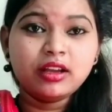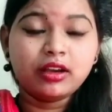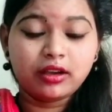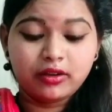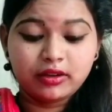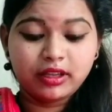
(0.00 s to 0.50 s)

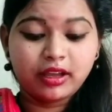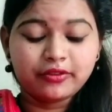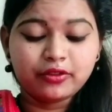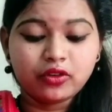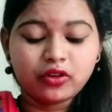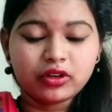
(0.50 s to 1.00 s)
Yeah, I
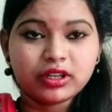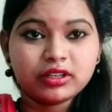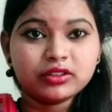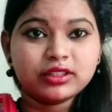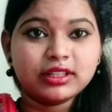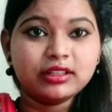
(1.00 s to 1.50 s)
forgot to
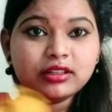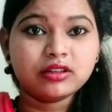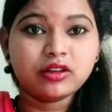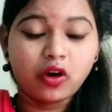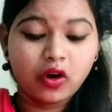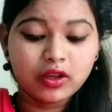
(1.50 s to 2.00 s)
tell the
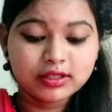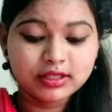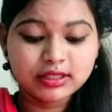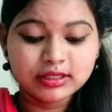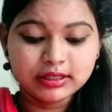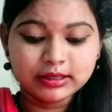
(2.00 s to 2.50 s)
cost.